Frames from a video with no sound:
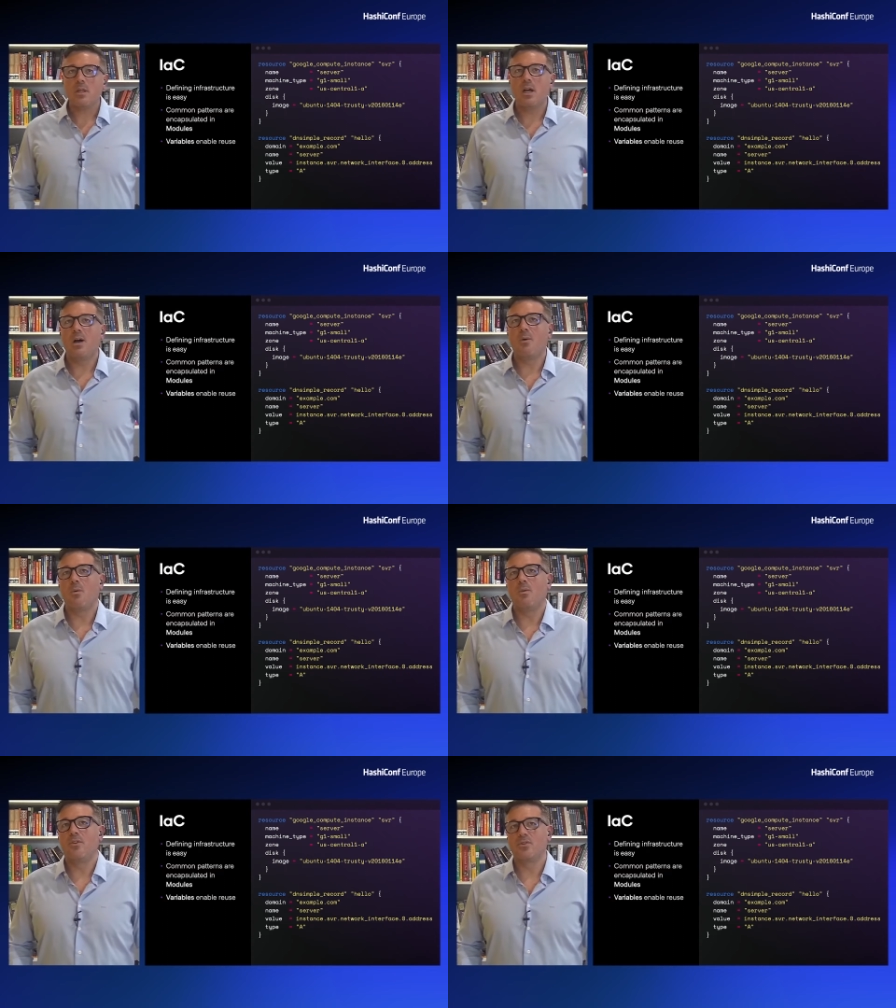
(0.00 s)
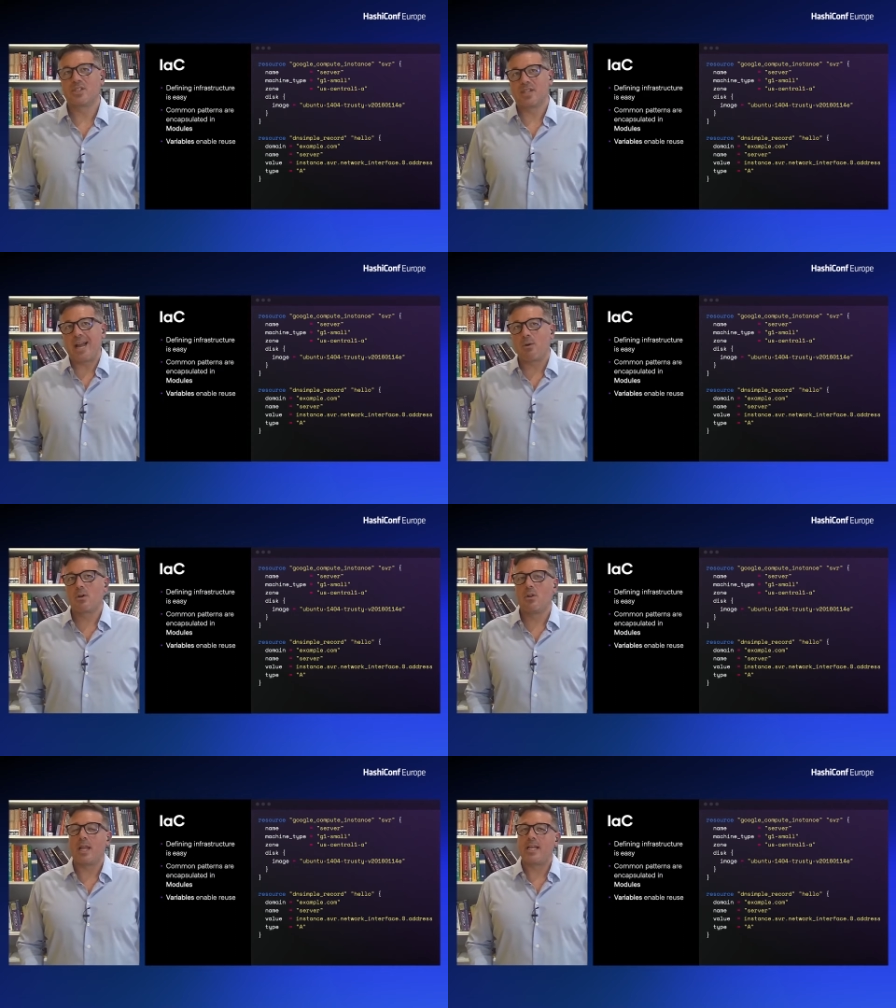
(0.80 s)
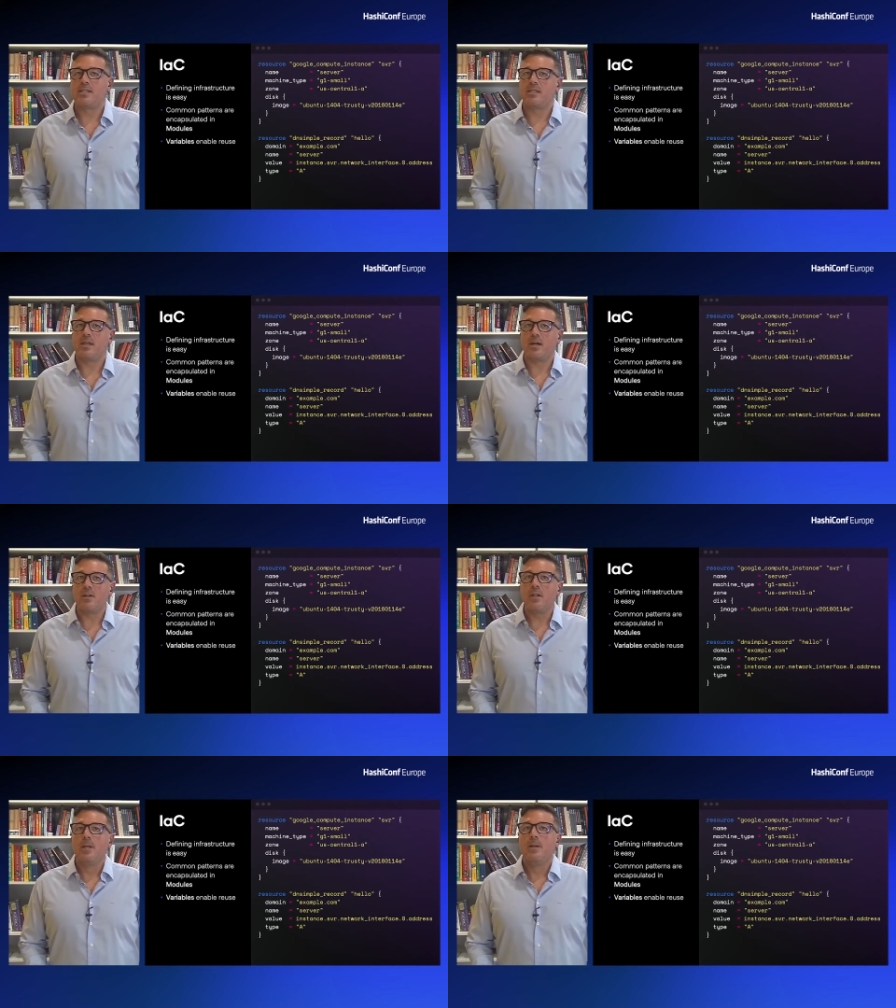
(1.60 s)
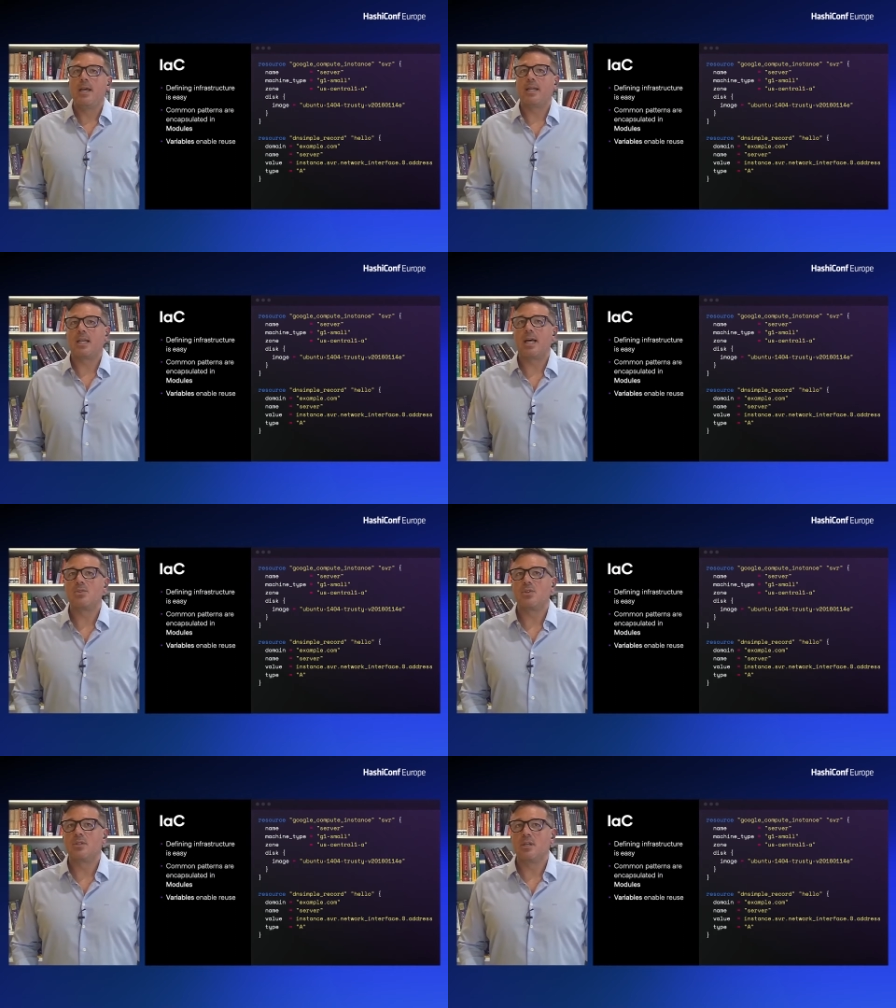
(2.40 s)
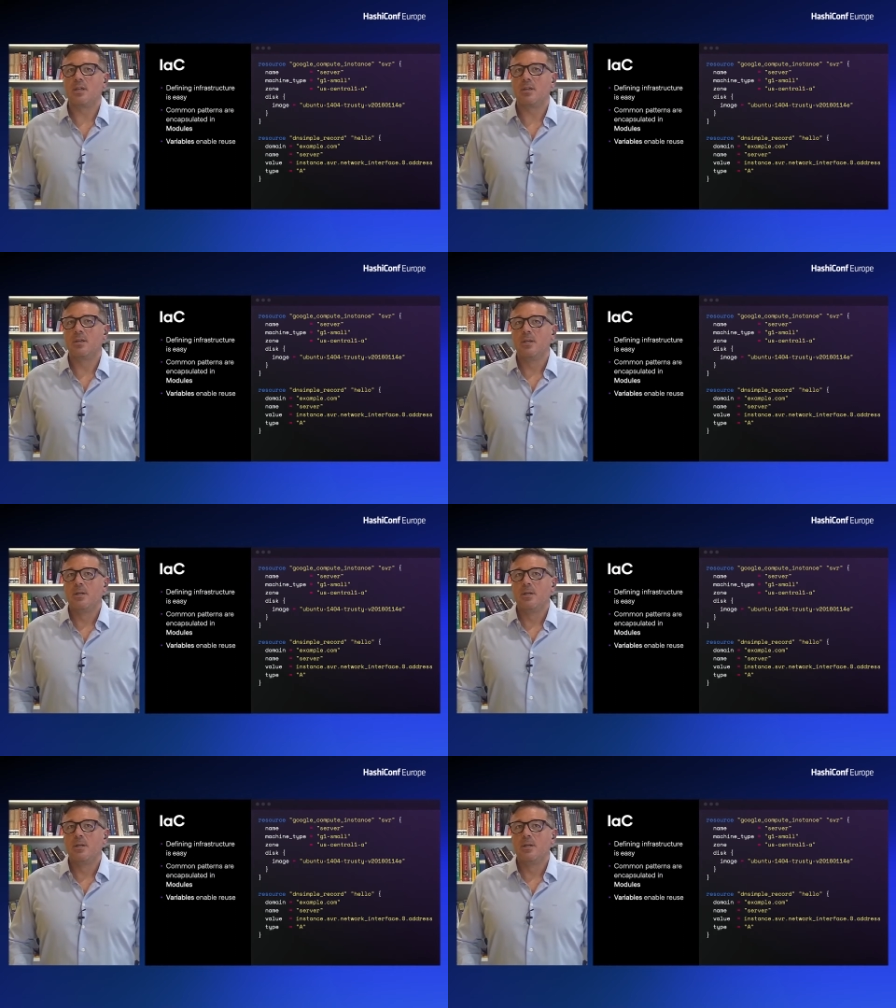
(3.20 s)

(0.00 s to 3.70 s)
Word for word: Uh, there's this language called HCL, and it allows you to